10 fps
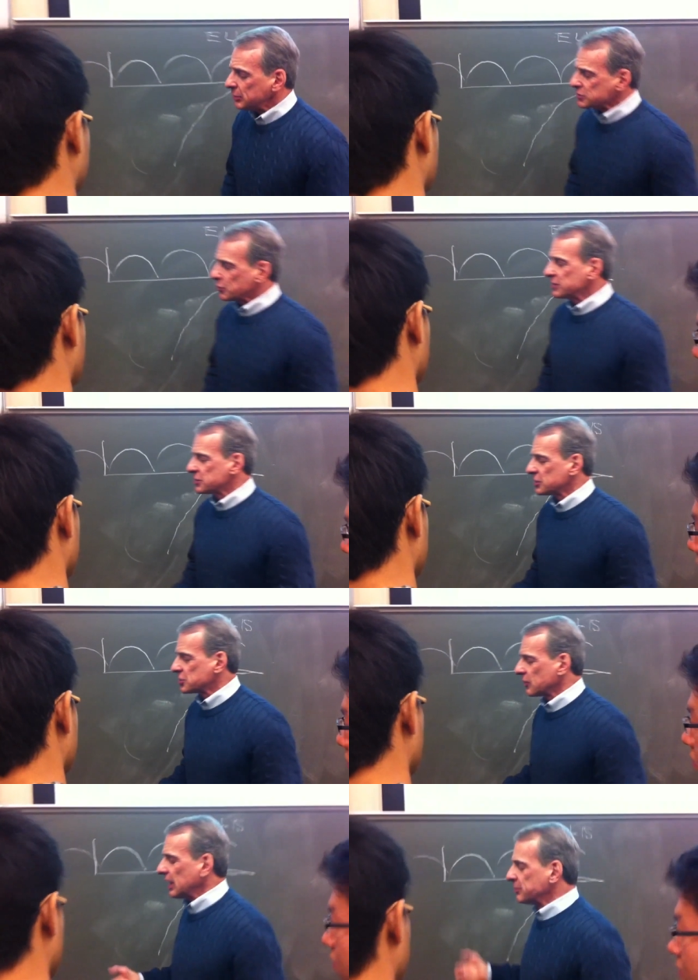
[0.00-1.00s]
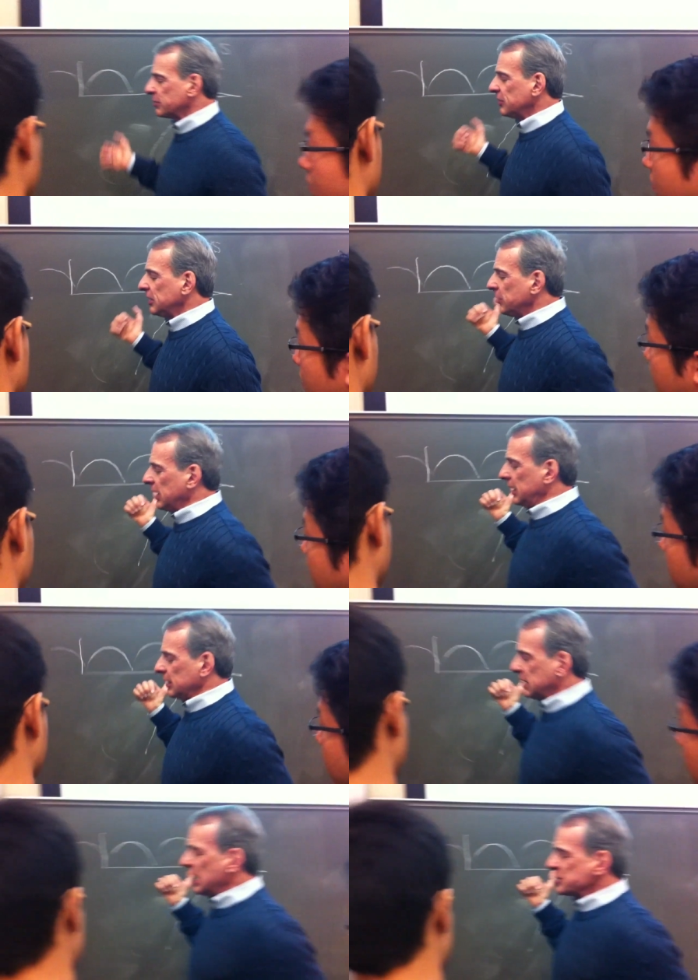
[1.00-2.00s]
He was once described to me by
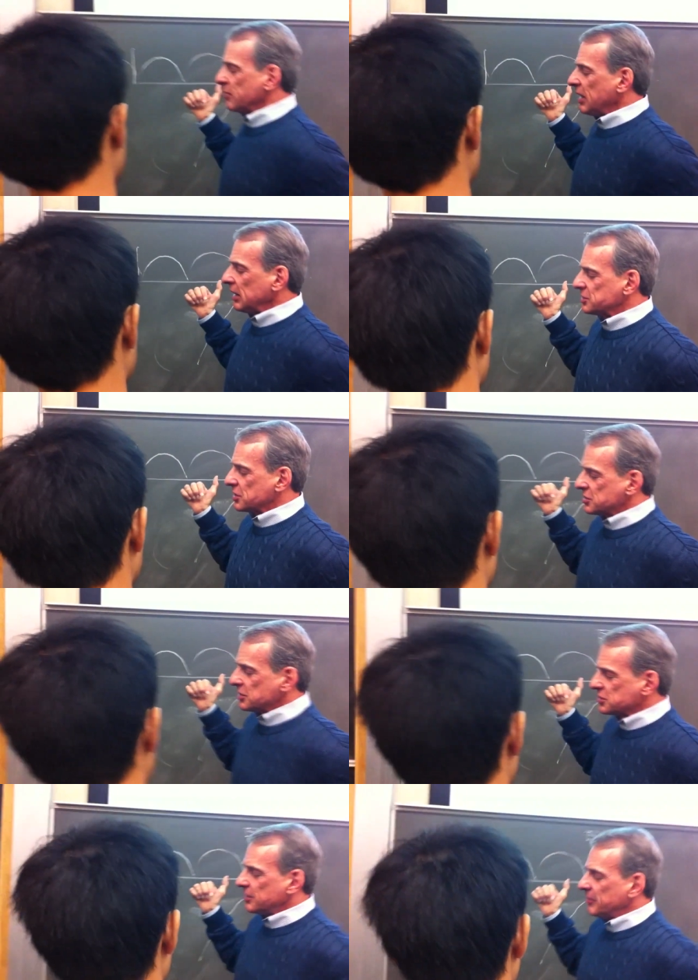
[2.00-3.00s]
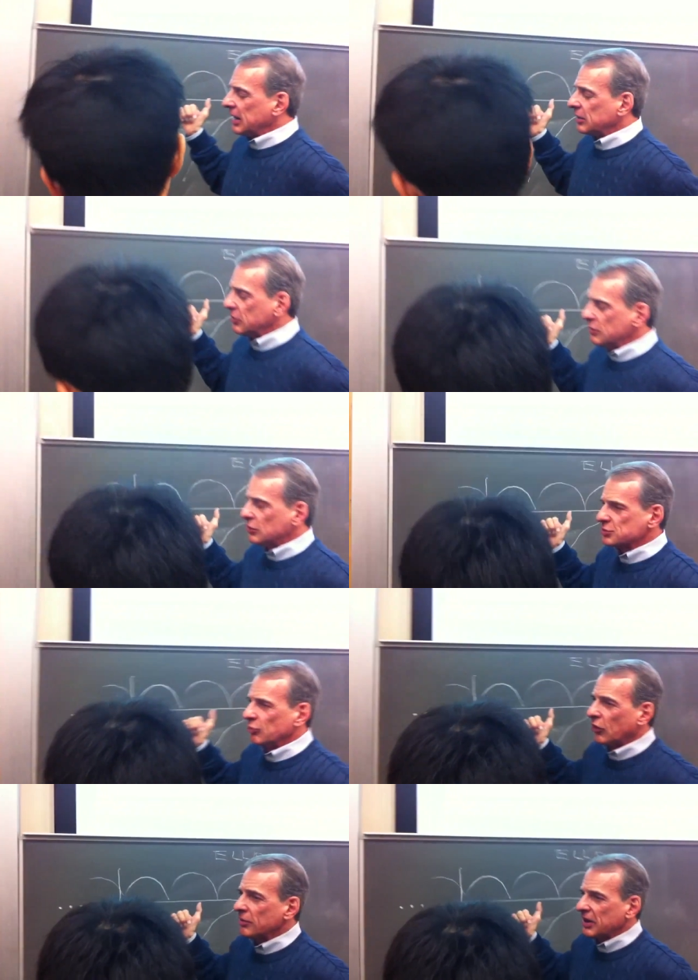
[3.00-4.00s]
a cosmologist as the man who knows
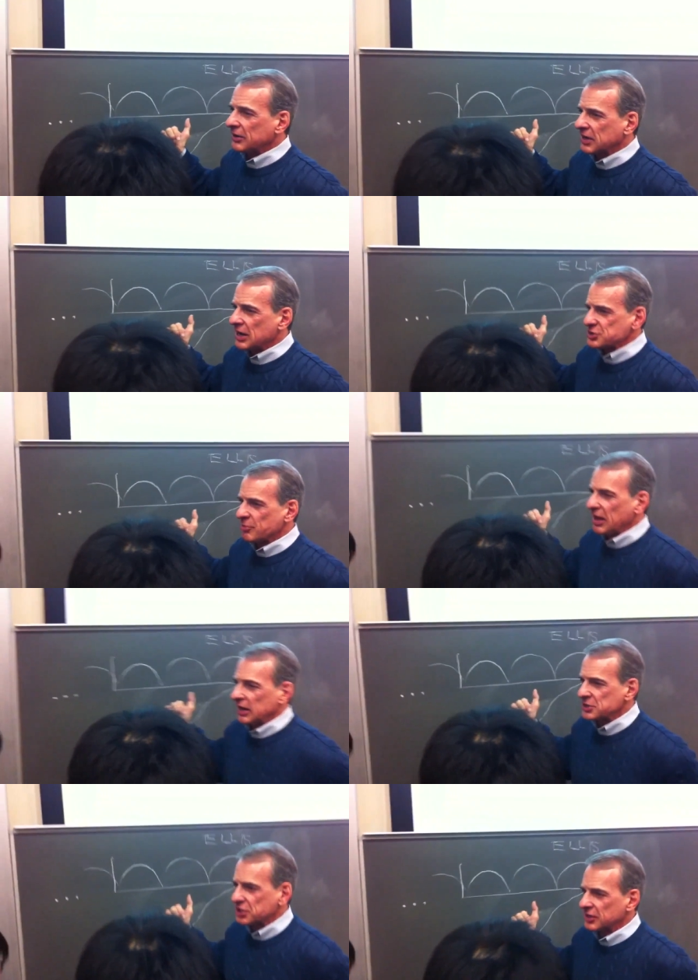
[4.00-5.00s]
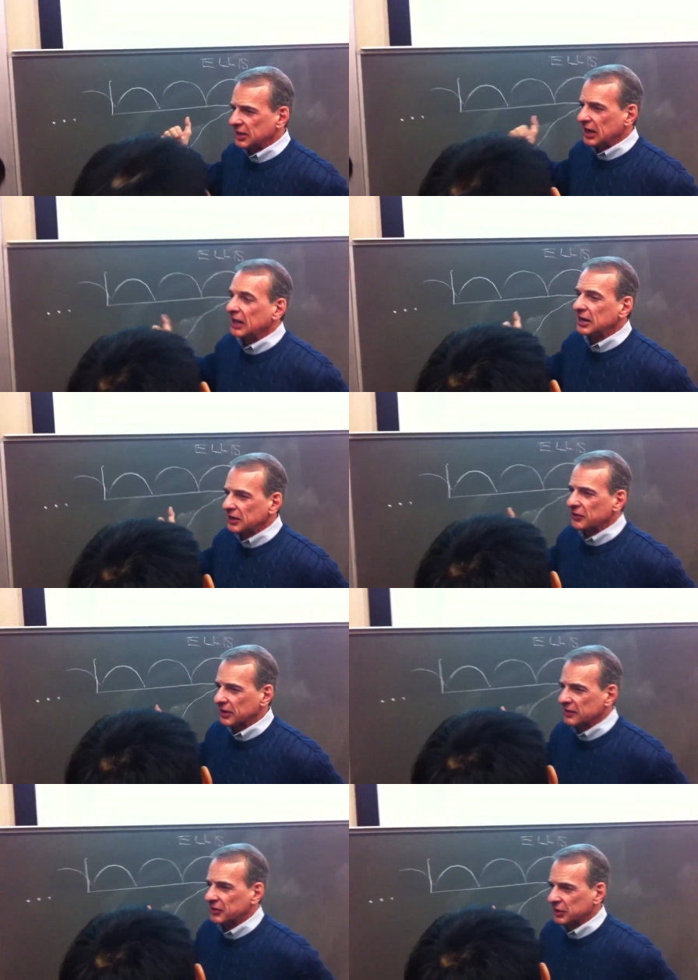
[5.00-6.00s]
more about cosmology than any
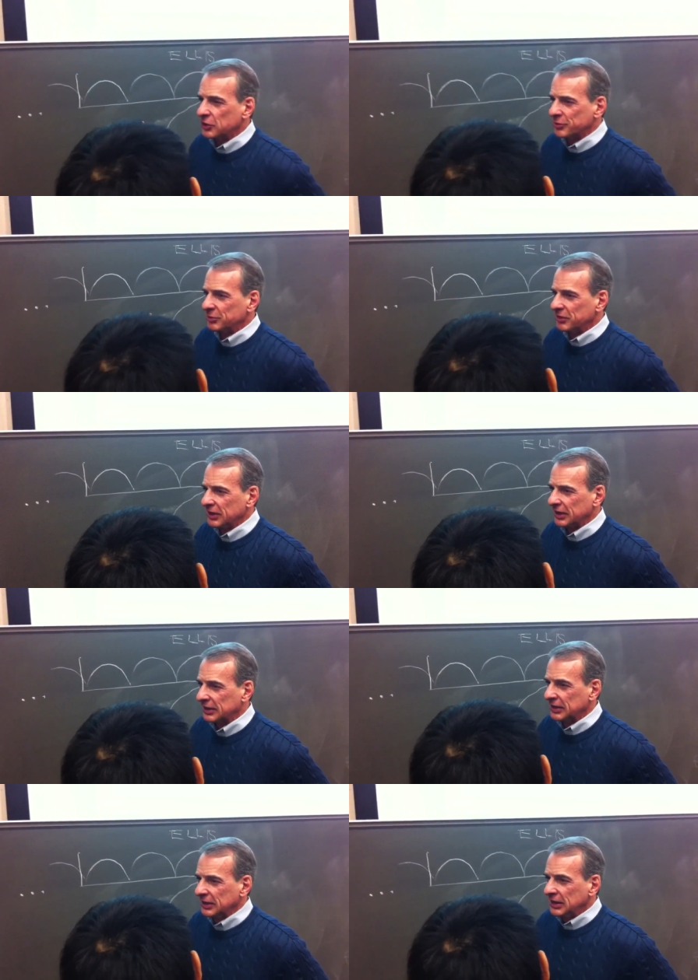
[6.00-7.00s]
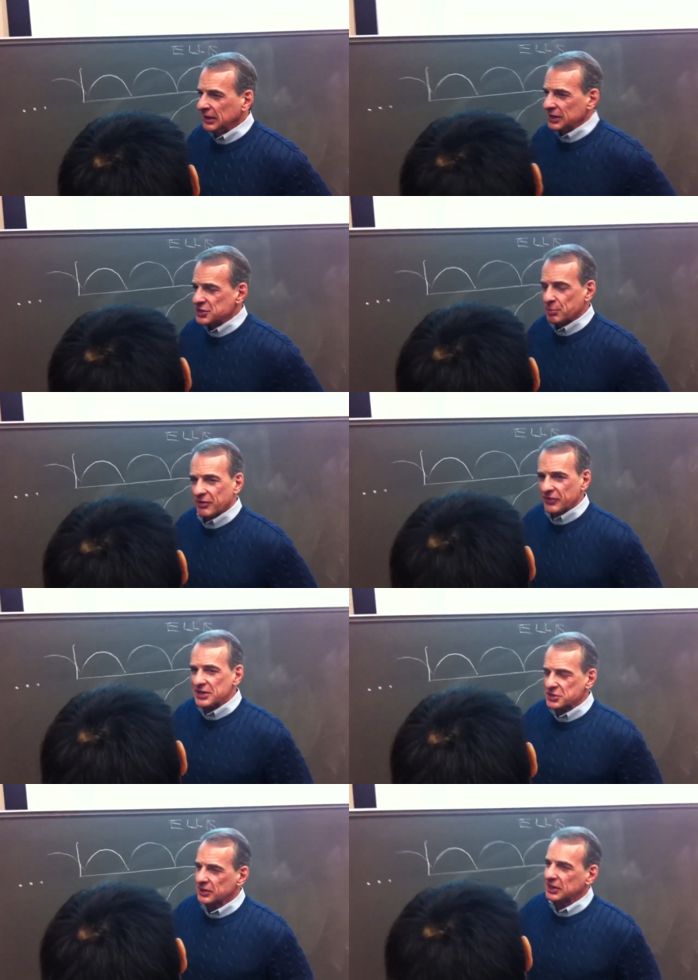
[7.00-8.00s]
other living human being. He's a
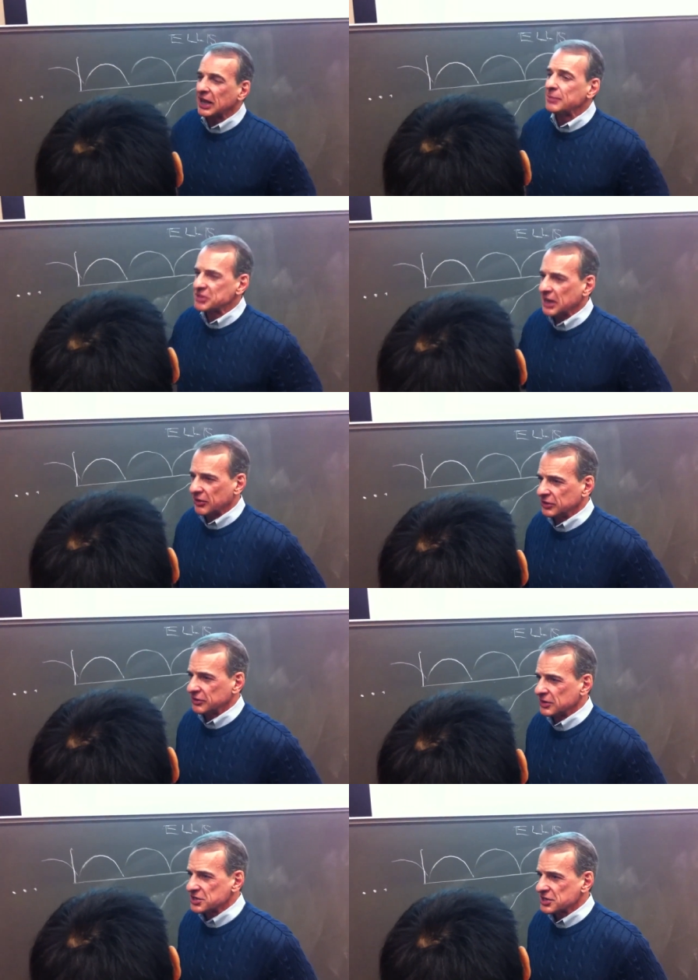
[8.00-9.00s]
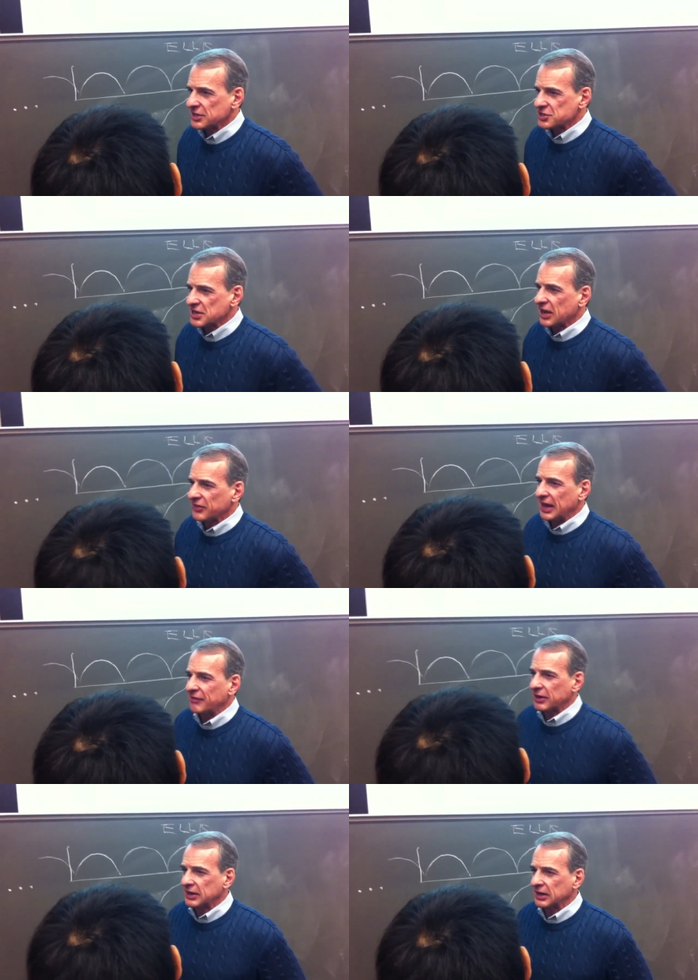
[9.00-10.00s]
professor at Cape Town University in South
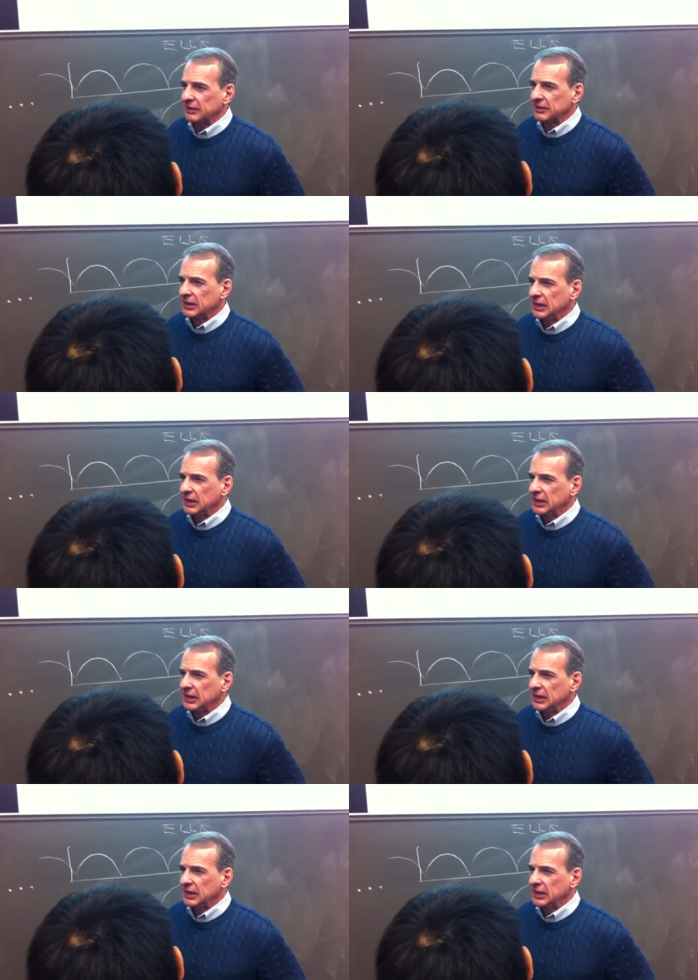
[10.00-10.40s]
Africa.